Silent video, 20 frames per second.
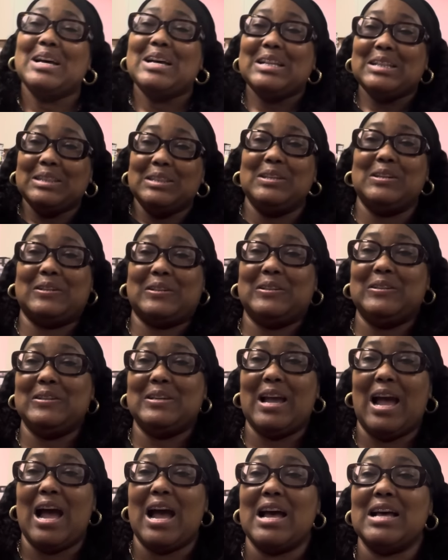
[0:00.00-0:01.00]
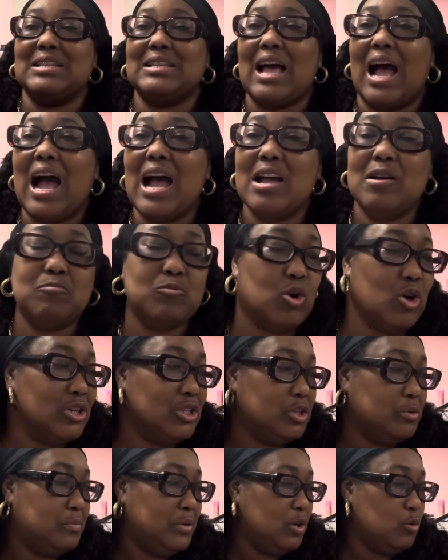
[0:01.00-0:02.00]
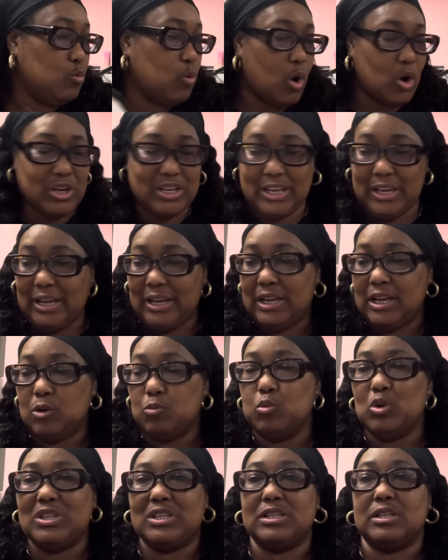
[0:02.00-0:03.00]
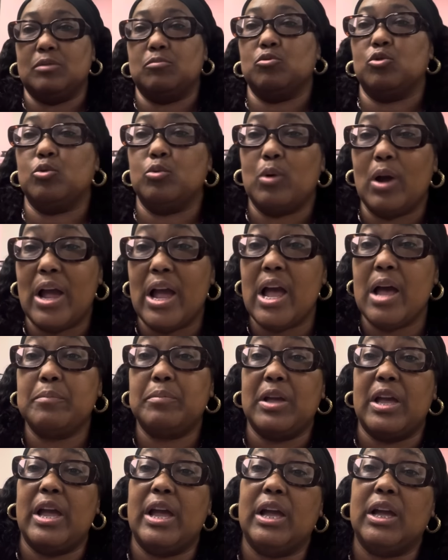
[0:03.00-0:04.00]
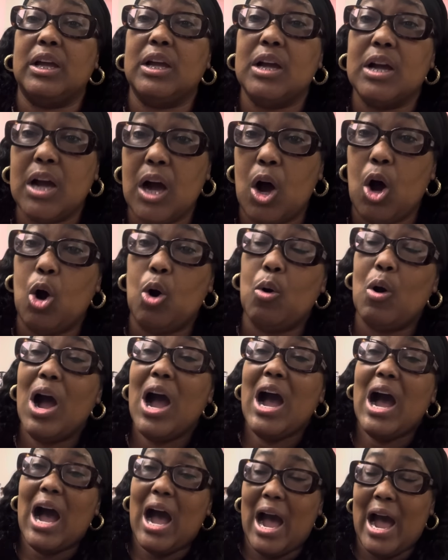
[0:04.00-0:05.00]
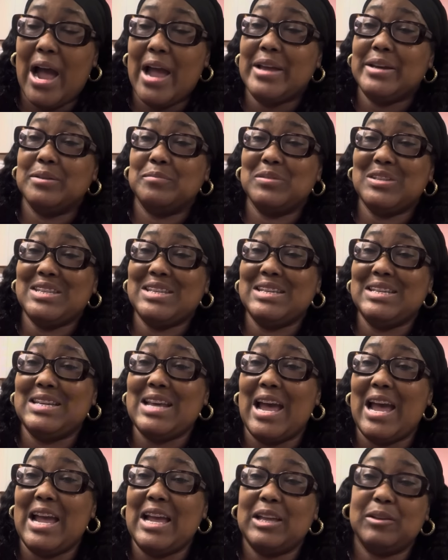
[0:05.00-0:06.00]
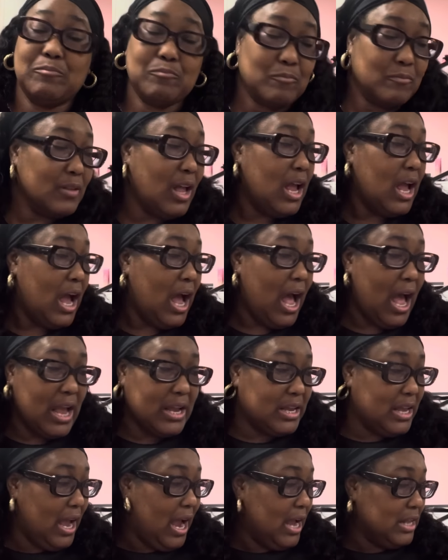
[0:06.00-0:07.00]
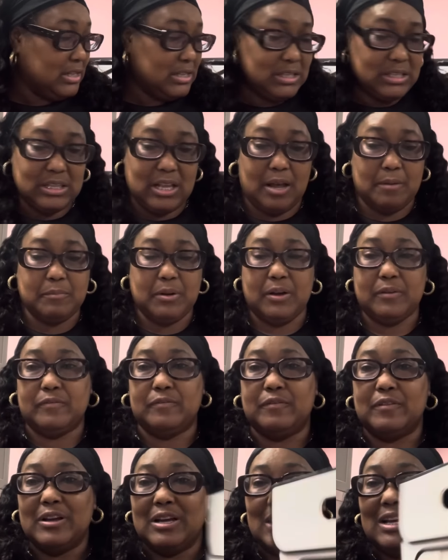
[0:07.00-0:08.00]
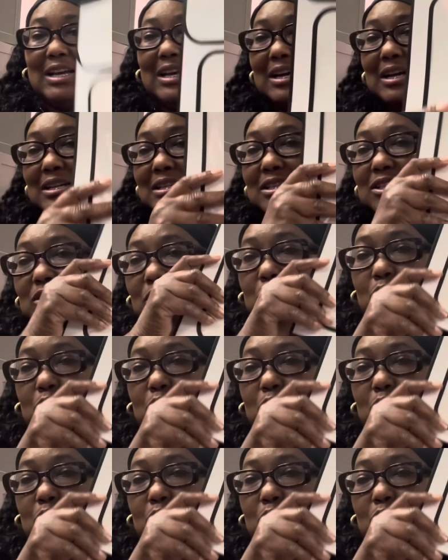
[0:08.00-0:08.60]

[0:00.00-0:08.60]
Look, you guys, I am going to be working with some grab and go items today. I got some of some